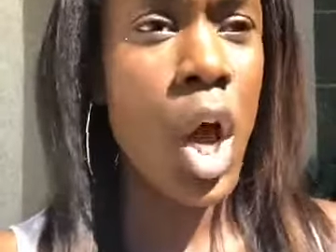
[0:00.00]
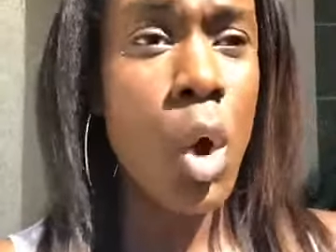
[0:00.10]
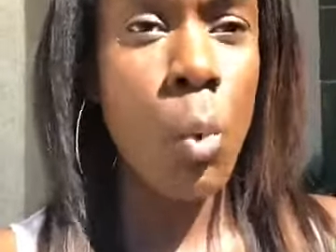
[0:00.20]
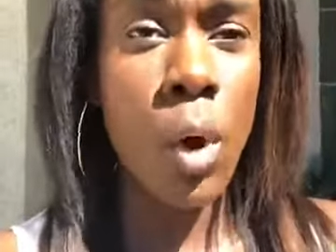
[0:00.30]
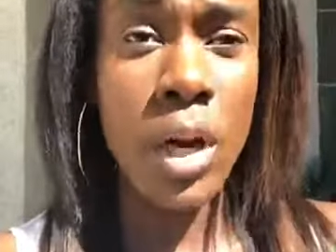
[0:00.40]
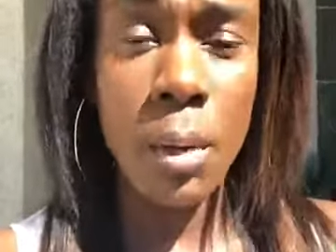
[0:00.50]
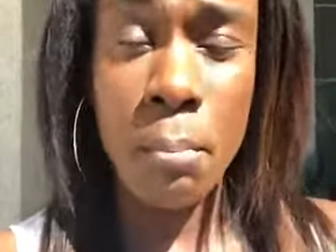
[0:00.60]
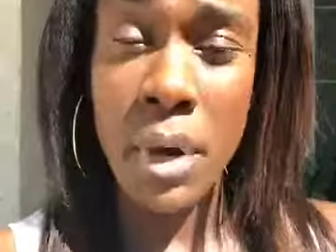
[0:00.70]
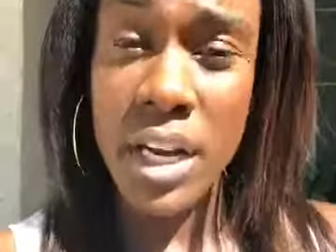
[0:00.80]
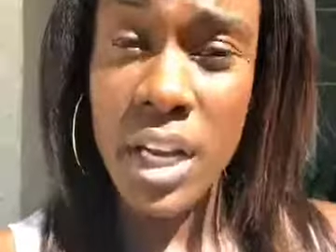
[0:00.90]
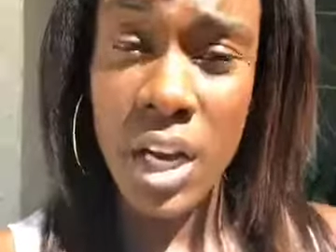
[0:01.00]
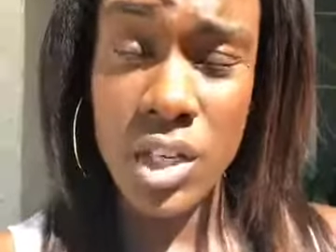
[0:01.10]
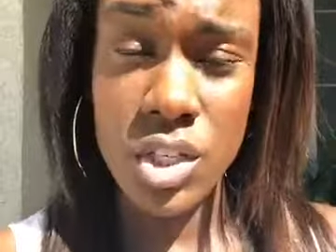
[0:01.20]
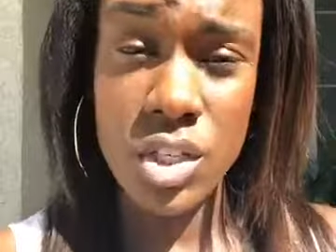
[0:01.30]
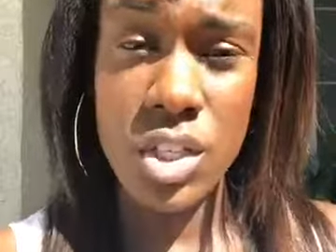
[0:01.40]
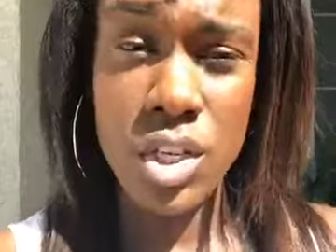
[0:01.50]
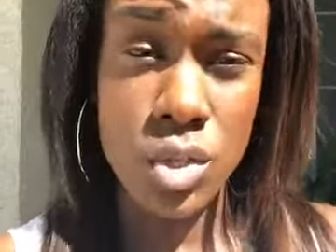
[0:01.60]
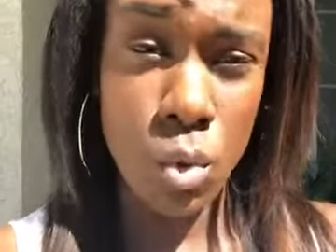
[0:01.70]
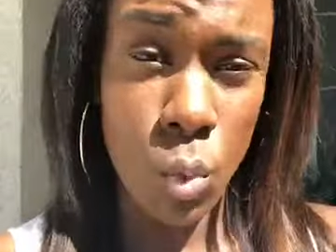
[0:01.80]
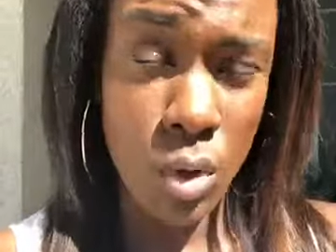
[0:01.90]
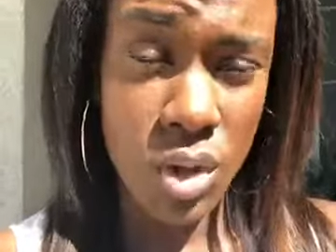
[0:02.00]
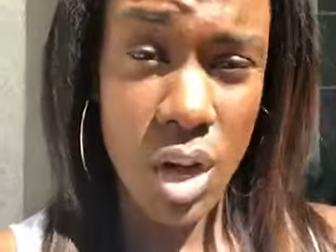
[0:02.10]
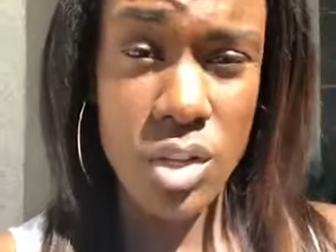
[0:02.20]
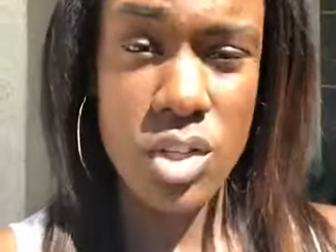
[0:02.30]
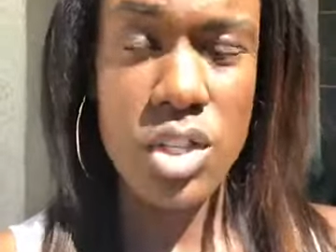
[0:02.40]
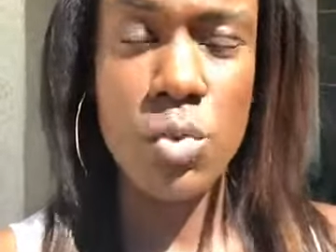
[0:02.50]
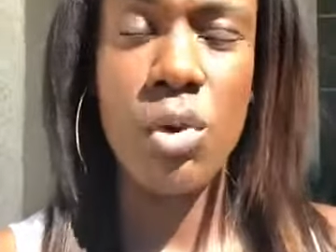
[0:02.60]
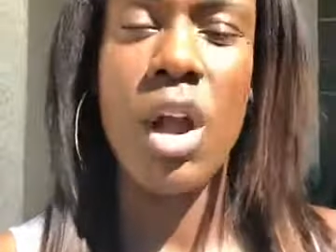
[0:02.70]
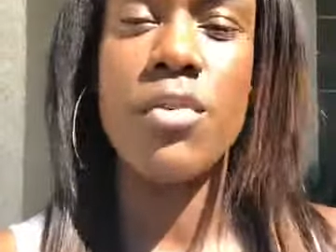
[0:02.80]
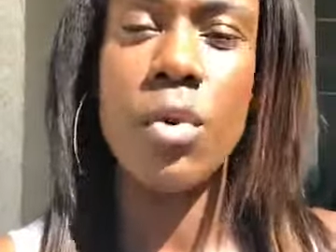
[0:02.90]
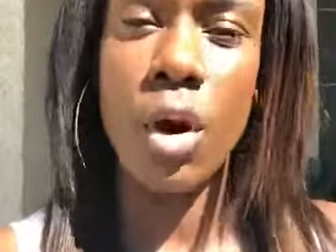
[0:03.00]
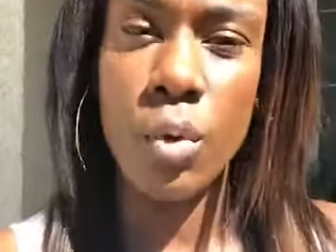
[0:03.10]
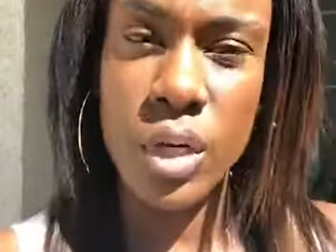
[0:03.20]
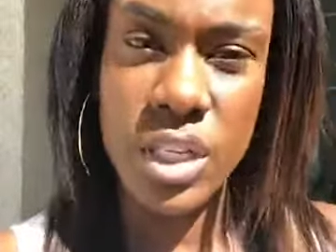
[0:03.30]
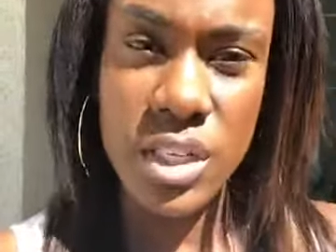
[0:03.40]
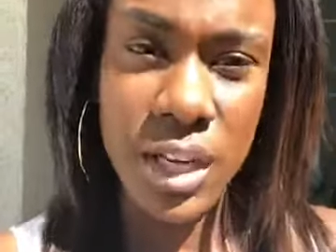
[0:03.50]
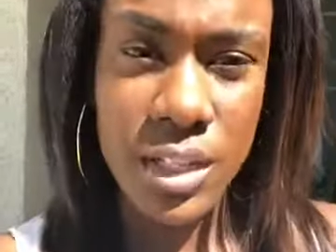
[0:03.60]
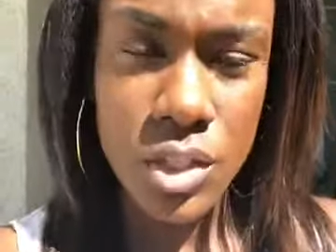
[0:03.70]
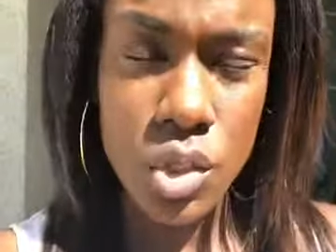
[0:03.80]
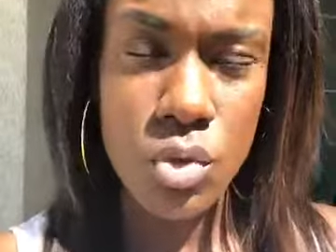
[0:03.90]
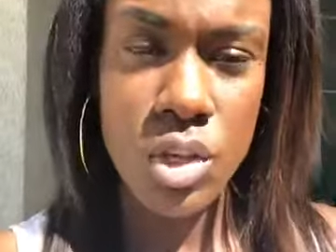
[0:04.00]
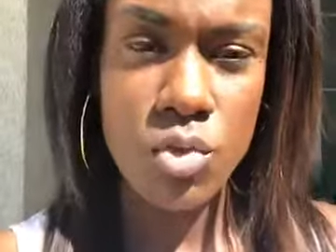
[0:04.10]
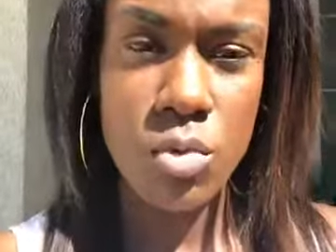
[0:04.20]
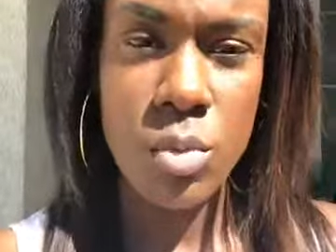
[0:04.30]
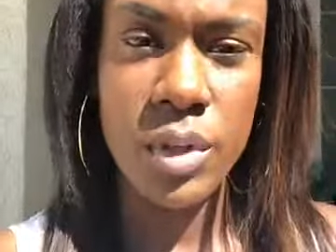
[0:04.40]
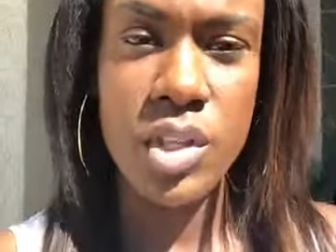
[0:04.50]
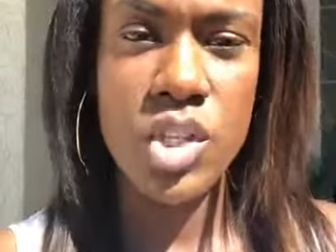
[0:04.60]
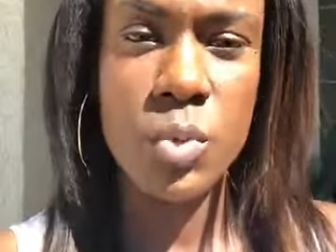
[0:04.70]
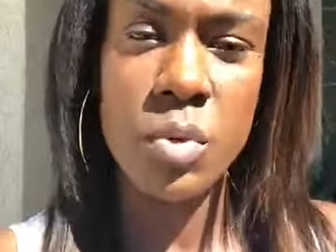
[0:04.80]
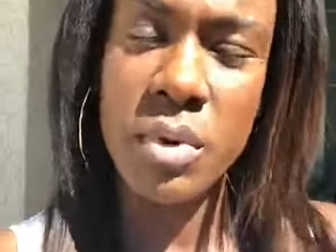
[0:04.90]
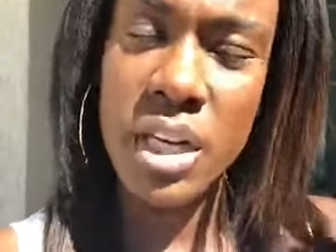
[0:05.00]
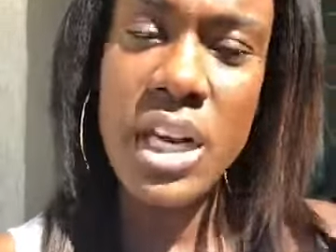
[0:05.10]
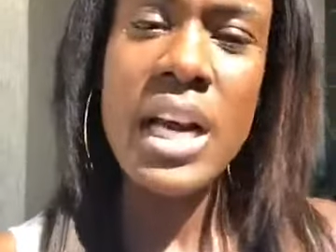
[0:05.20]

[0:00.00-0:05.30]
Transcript: What money consciousness or wealth consciousness work have you already done to transform your relationship with money?